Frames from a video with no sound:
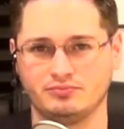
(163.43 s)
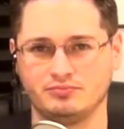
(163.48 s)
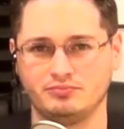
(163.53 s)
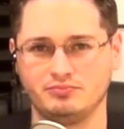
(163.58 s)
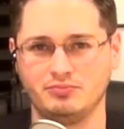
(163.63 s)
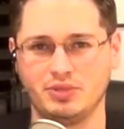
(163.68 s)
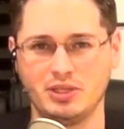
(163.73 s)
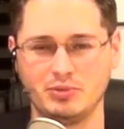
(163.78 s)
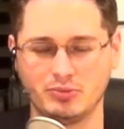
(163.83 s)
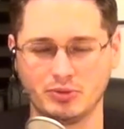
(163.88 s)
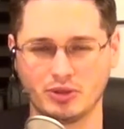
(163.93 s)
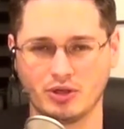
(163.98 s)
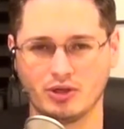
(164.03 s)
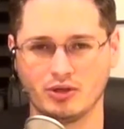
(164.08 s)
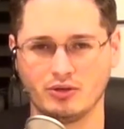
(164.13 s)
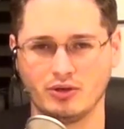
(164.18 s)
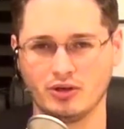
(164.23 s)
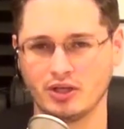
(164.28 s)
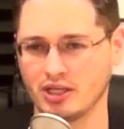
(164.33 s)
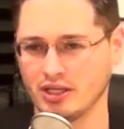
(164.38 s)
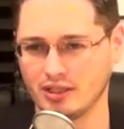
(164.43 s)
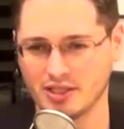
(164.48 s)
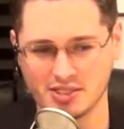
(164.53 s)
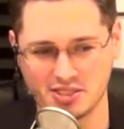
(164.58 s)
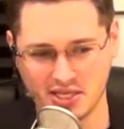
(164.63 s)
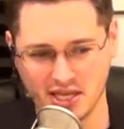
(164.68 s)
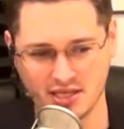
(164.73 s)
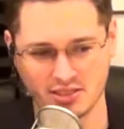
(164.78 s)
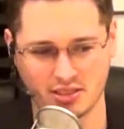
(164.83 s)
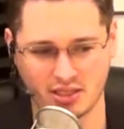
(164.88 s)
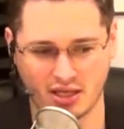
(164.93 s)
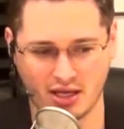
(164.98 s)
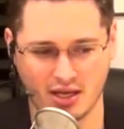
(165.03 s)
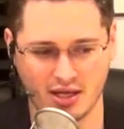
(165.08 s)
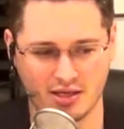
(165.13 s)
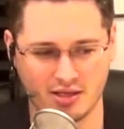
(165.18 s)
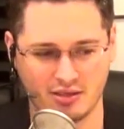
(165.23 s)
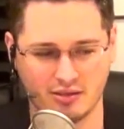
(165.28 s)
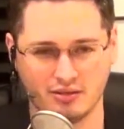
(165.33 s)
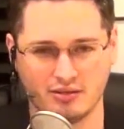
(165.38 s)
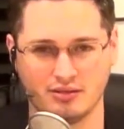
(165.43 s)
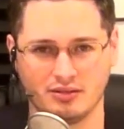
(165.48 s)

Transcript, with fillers: people go, "Okay, let's ask the guy,